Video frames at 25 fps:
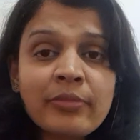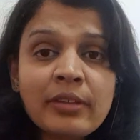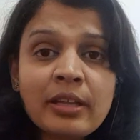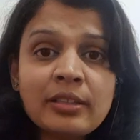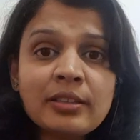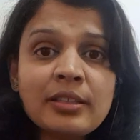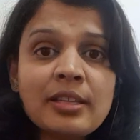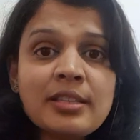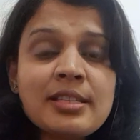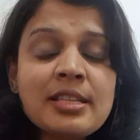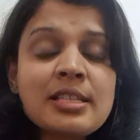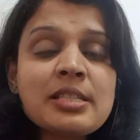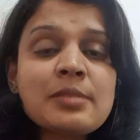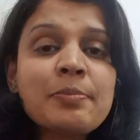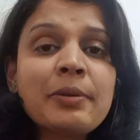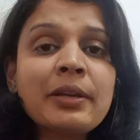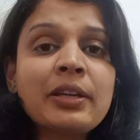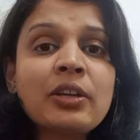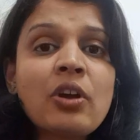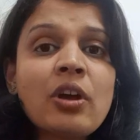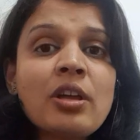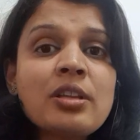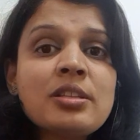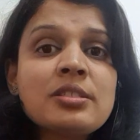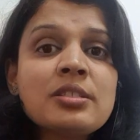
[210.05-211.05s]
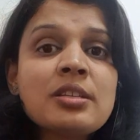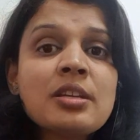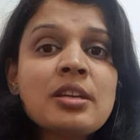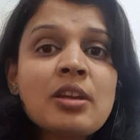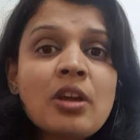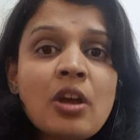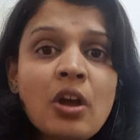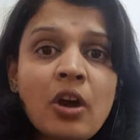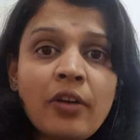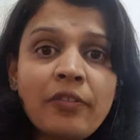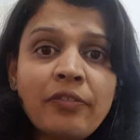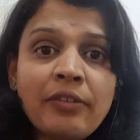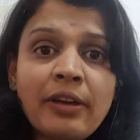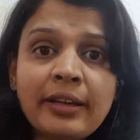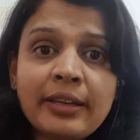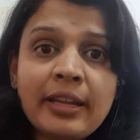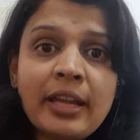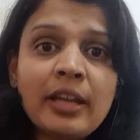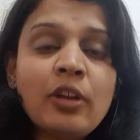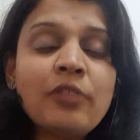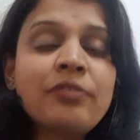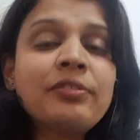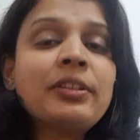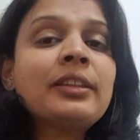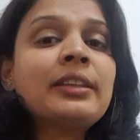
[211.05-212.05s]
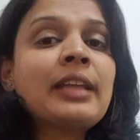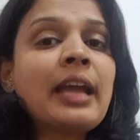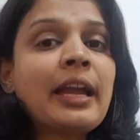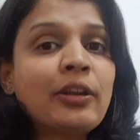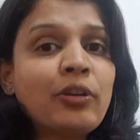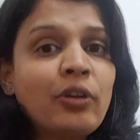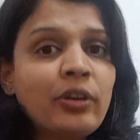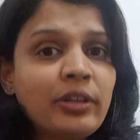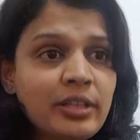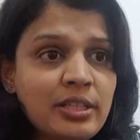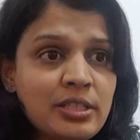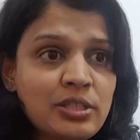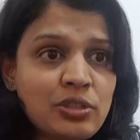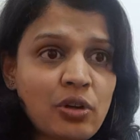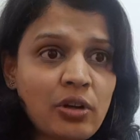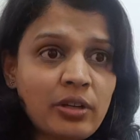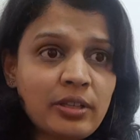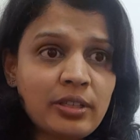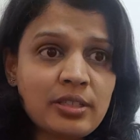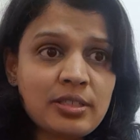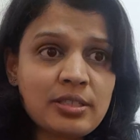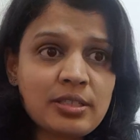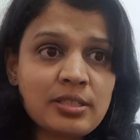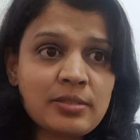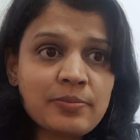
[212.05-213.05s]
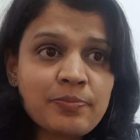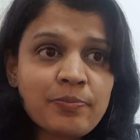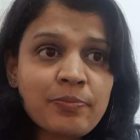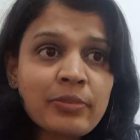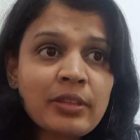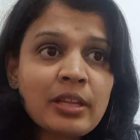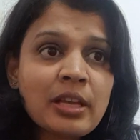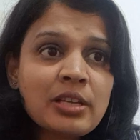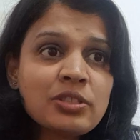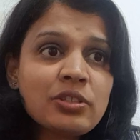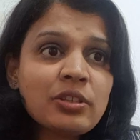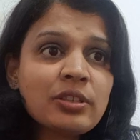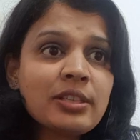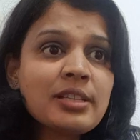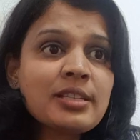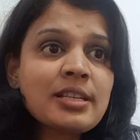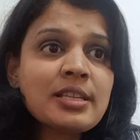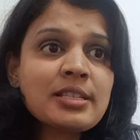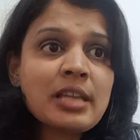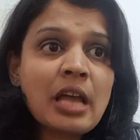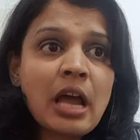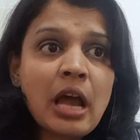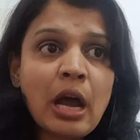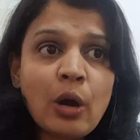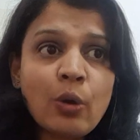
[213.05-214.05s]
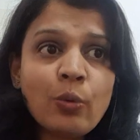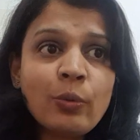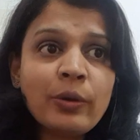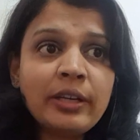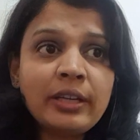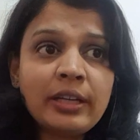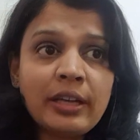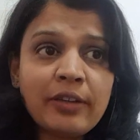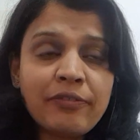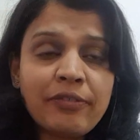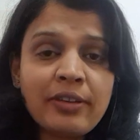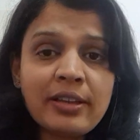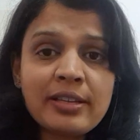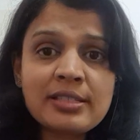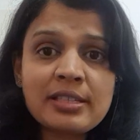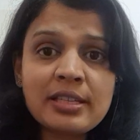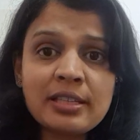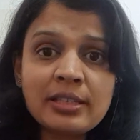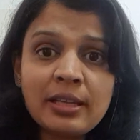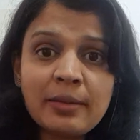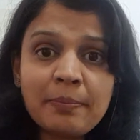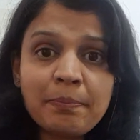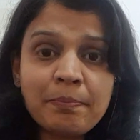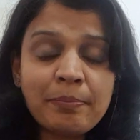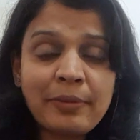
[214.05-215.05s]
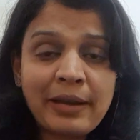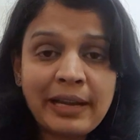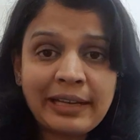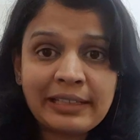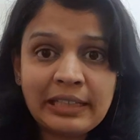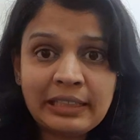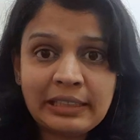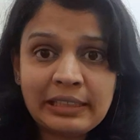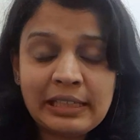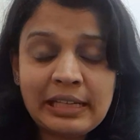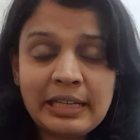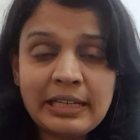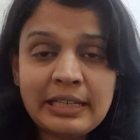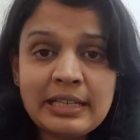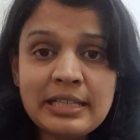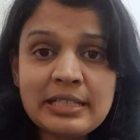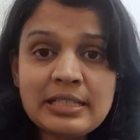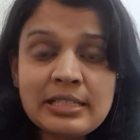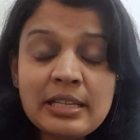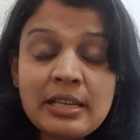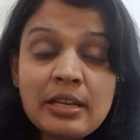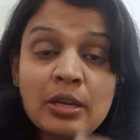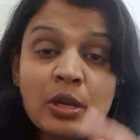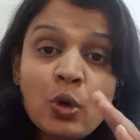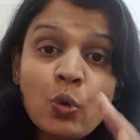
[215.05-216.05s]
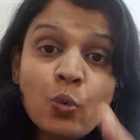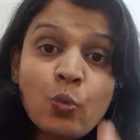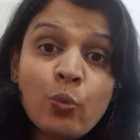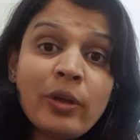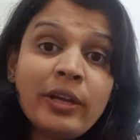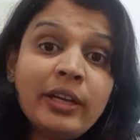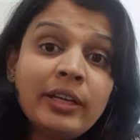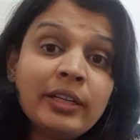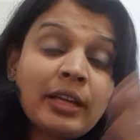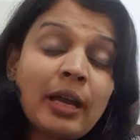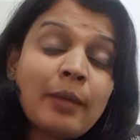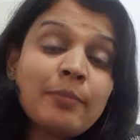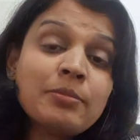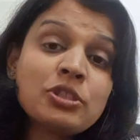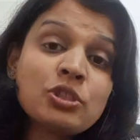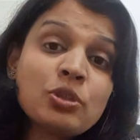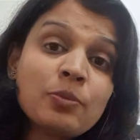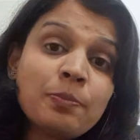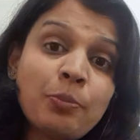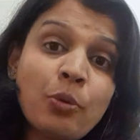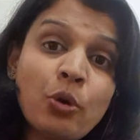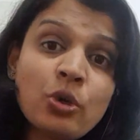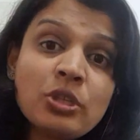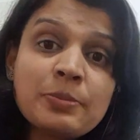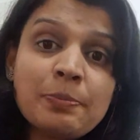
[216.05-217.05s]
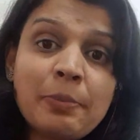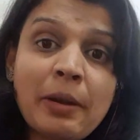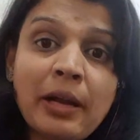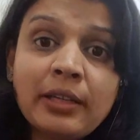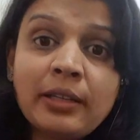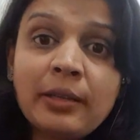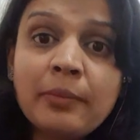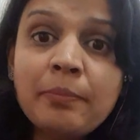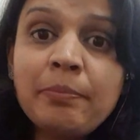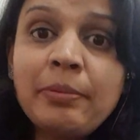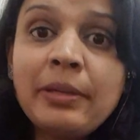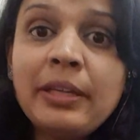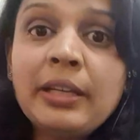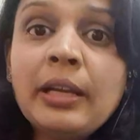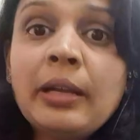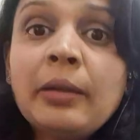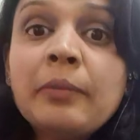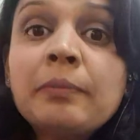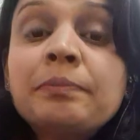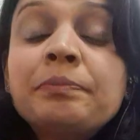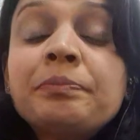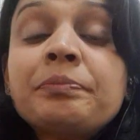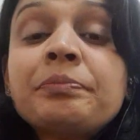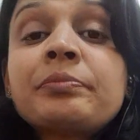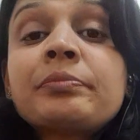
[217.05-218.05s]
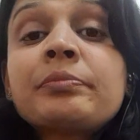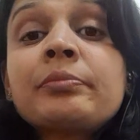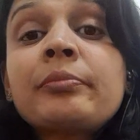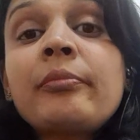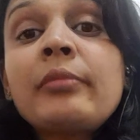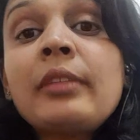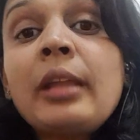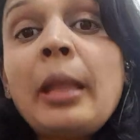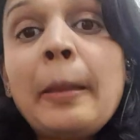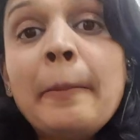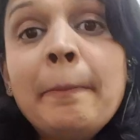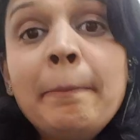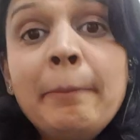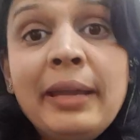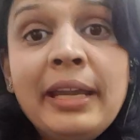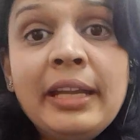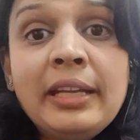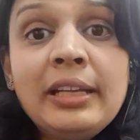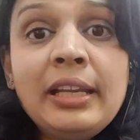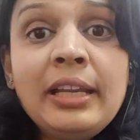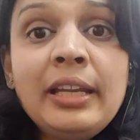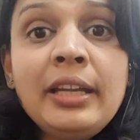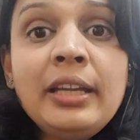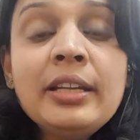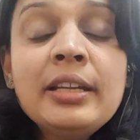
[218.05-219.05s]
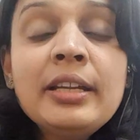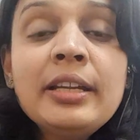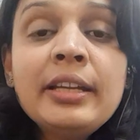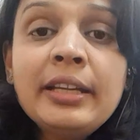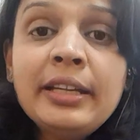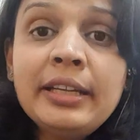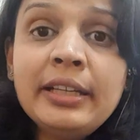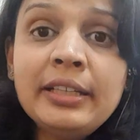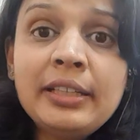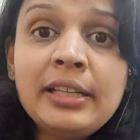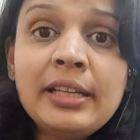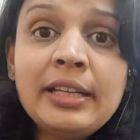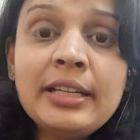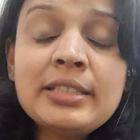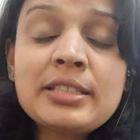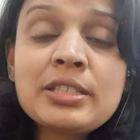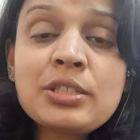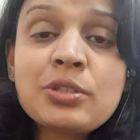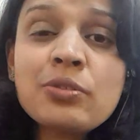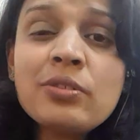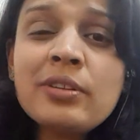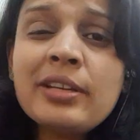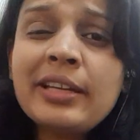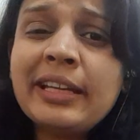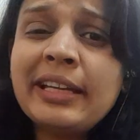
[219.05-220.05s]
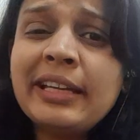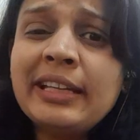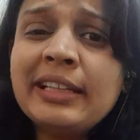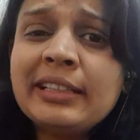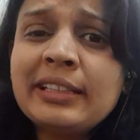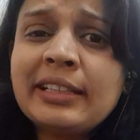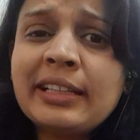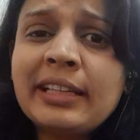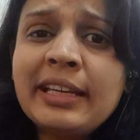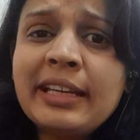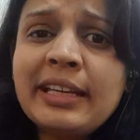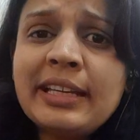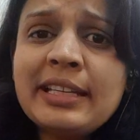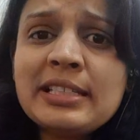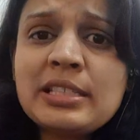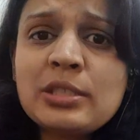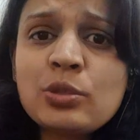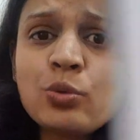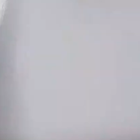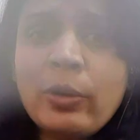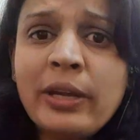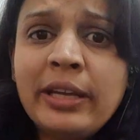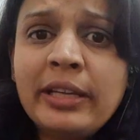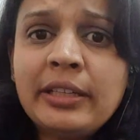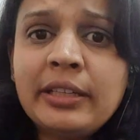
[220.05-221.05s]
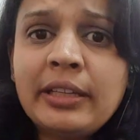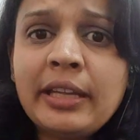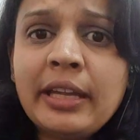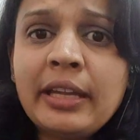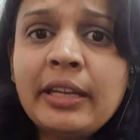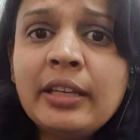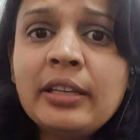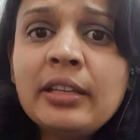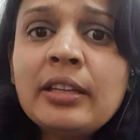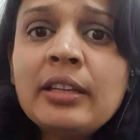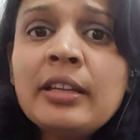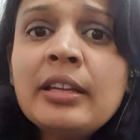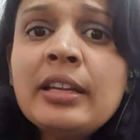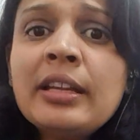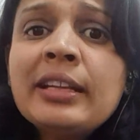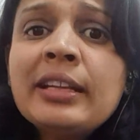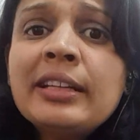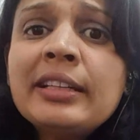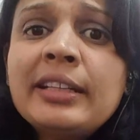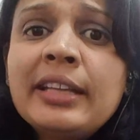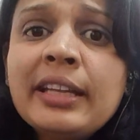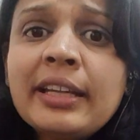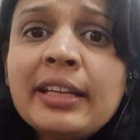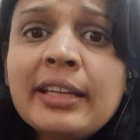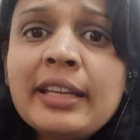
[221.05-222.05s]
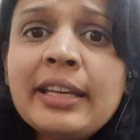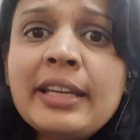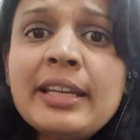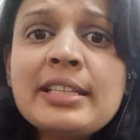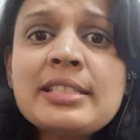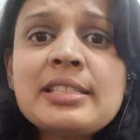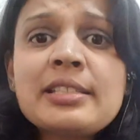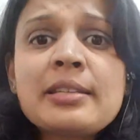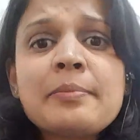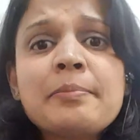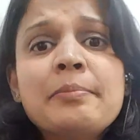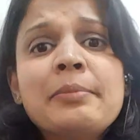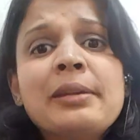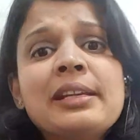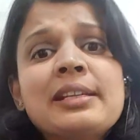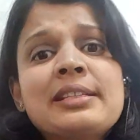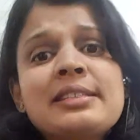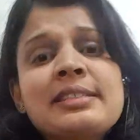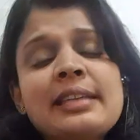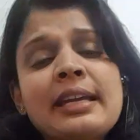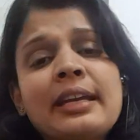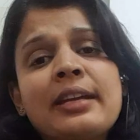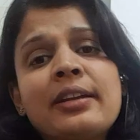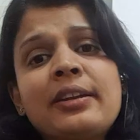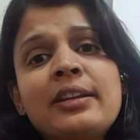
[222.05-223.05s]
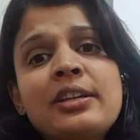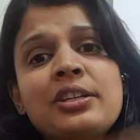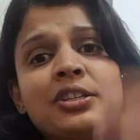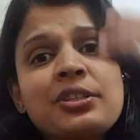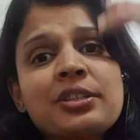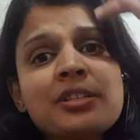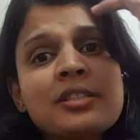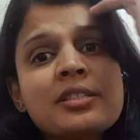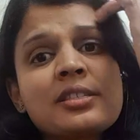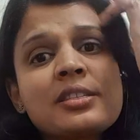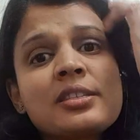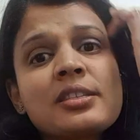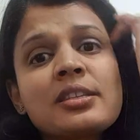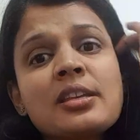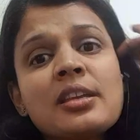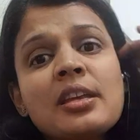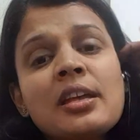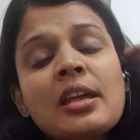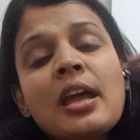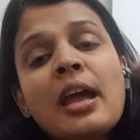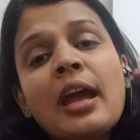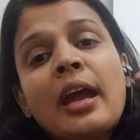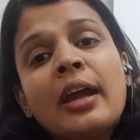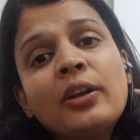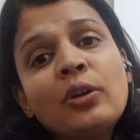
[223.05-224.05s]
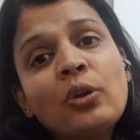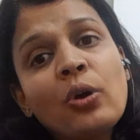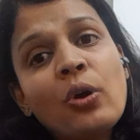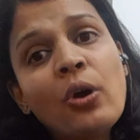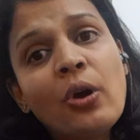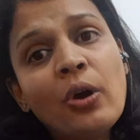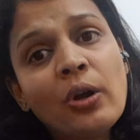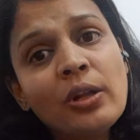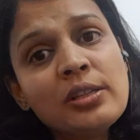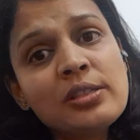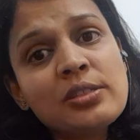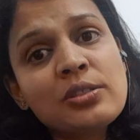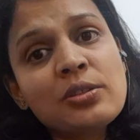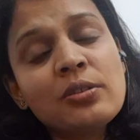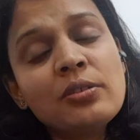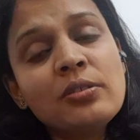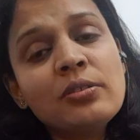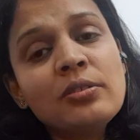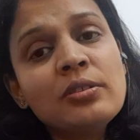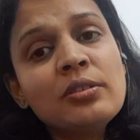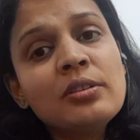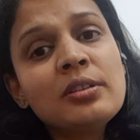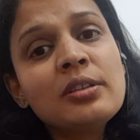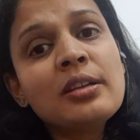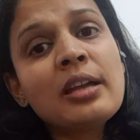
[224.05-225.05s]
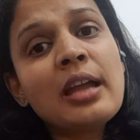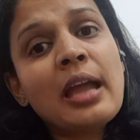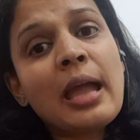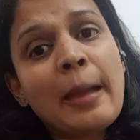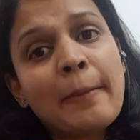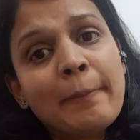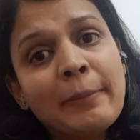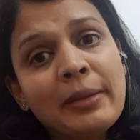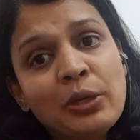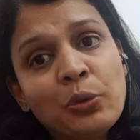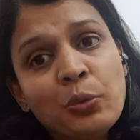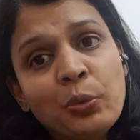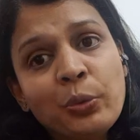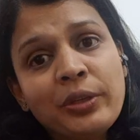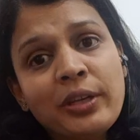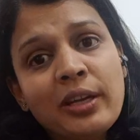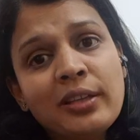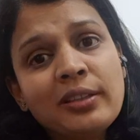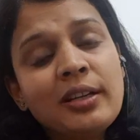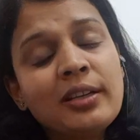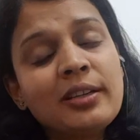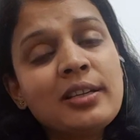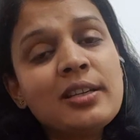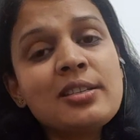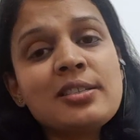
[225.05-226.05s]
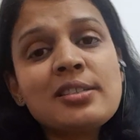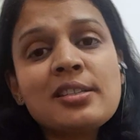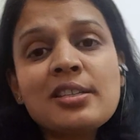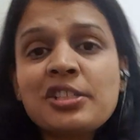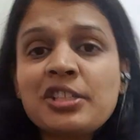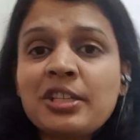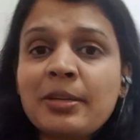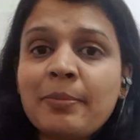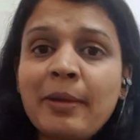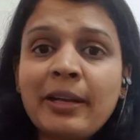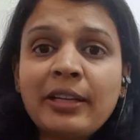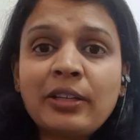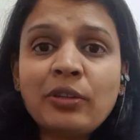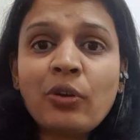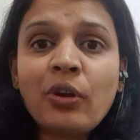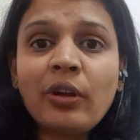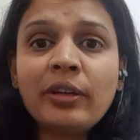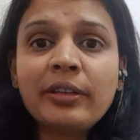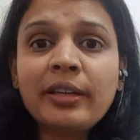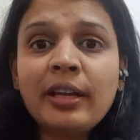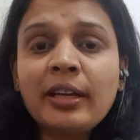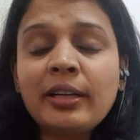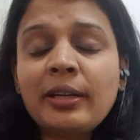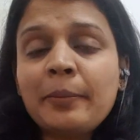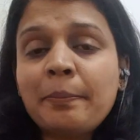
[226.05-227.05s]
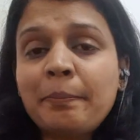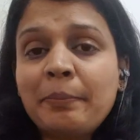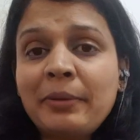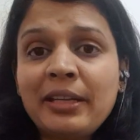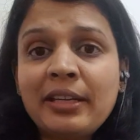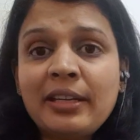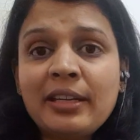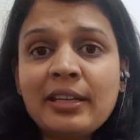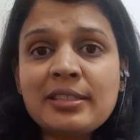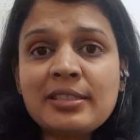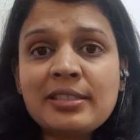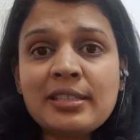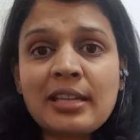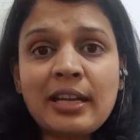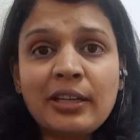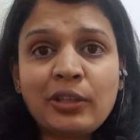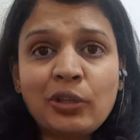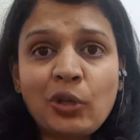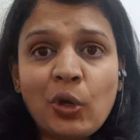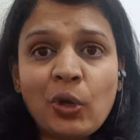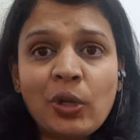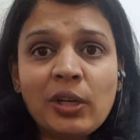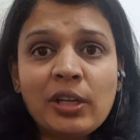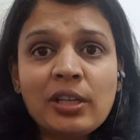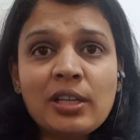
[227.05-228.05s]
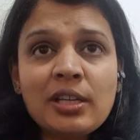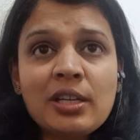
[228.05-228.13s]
This is because of the thyroid disorders. So this is how it affects in the pregnant ladies. When it comes to postpartum period, mainly it leads to increased weight gain, decreased milk secretions, and also amenorrhea, that is, she might not get a periods at all.